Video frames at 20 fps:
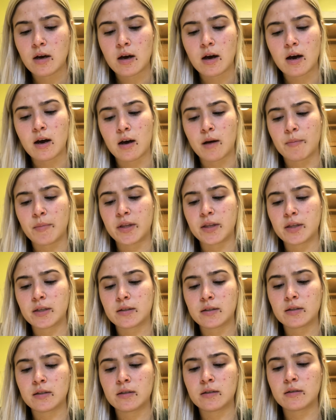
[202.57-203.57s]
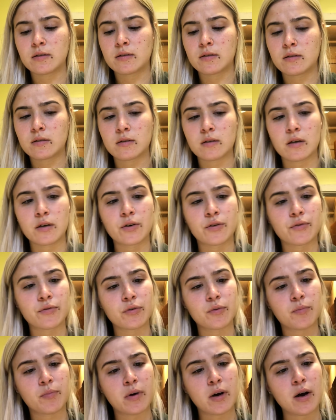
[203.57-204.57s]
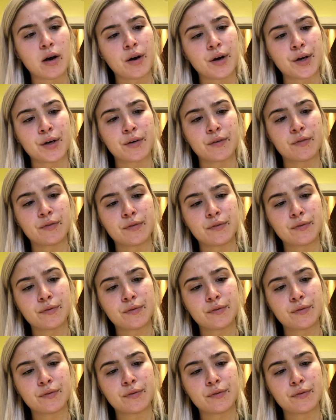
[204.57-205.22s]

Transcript: and this is a group of